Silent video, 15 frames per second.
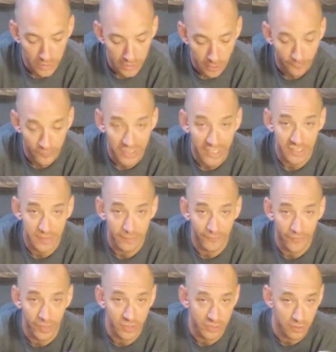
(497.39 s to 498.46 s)
If you catch some
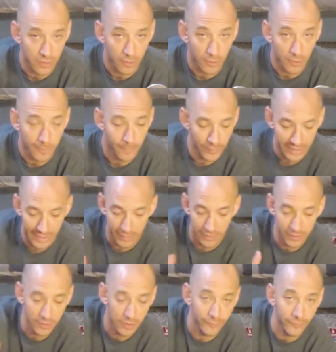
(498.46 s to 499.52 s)
fish, throw
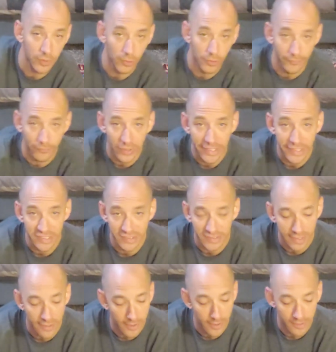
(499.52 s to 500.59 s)
the fillets in
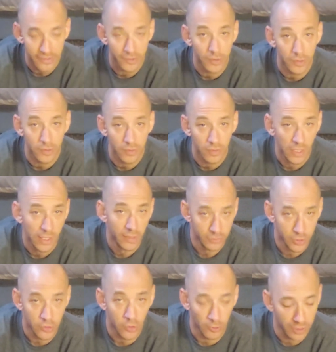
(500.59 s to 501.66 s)
there, and then you
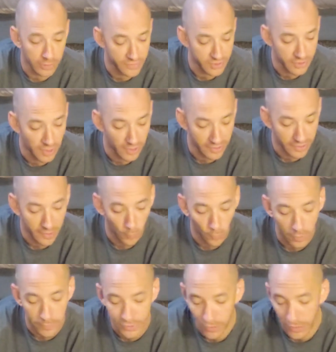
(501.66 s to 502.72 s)
could cook them so you're not going to get
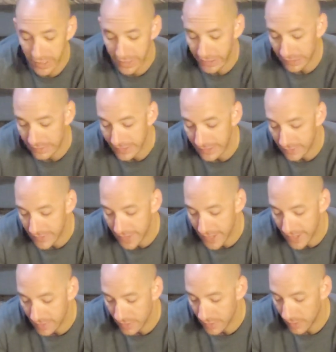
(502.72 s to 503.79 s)
worms or anything like
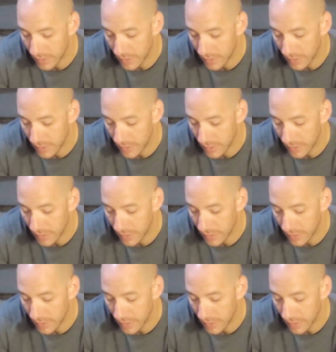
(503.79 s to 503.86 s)
that.